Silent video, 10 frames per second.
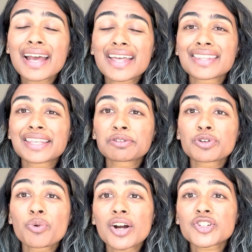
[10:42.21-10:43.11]
And thanks
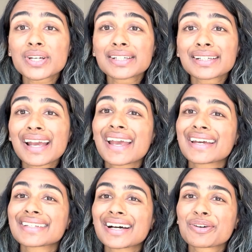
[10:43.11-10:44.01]
for watching,
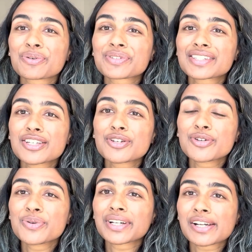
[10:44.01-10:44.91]
and I will see
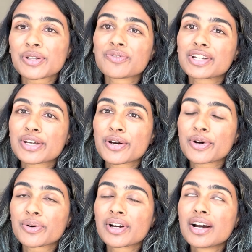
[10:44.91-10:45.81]
you in another
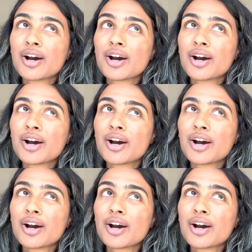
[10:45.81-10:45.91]
video